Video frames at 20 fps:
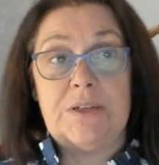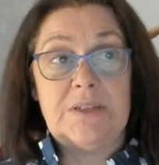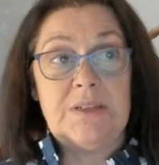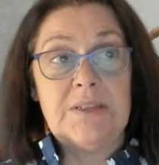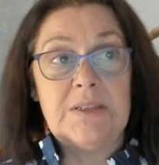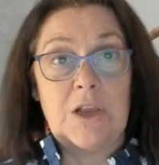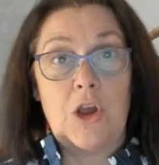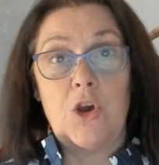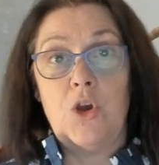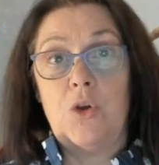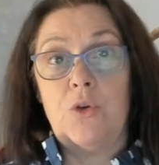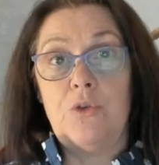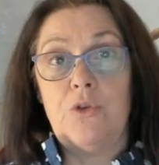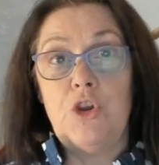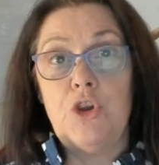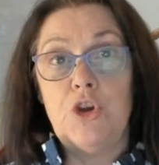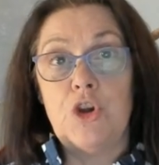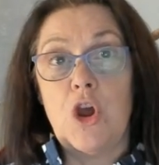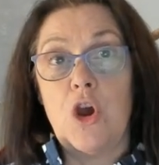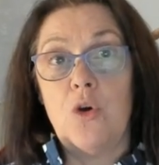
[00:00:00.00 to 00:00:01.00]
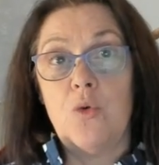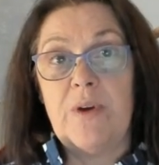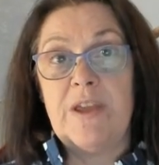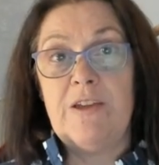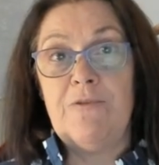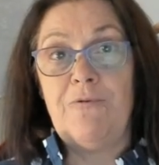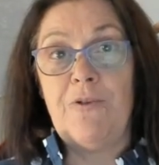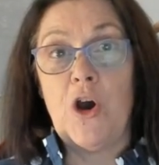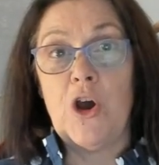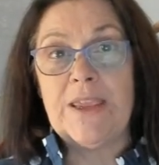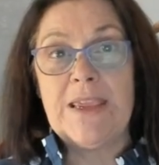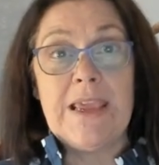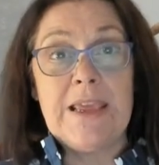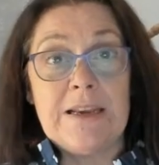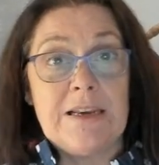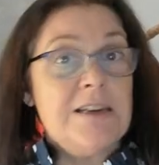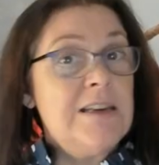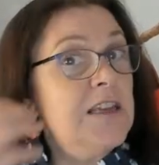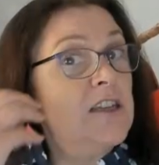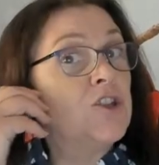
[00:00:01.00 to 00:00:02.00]
So, if I
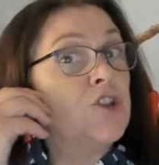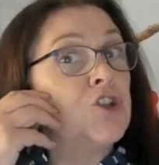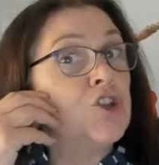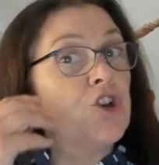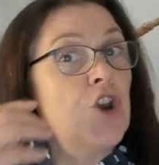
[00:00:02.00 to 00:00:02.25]
get an itch